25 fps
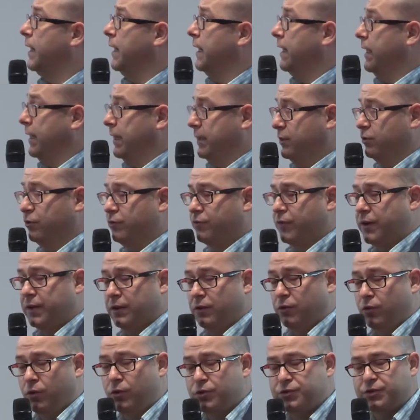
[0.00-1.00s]
It
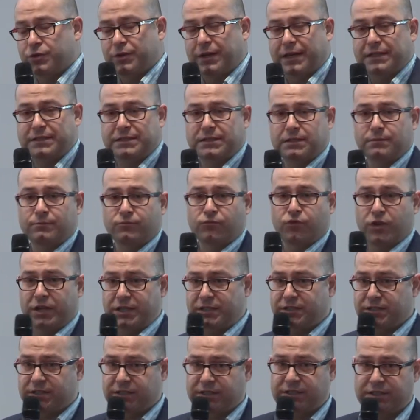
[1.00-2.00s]
also has some
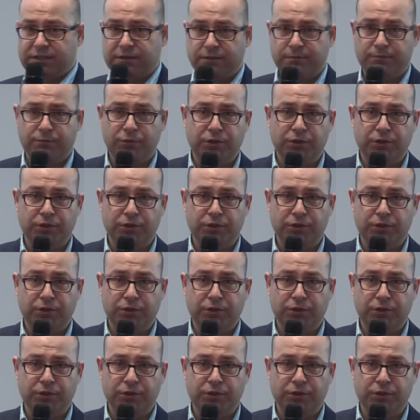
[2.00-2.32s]
risks,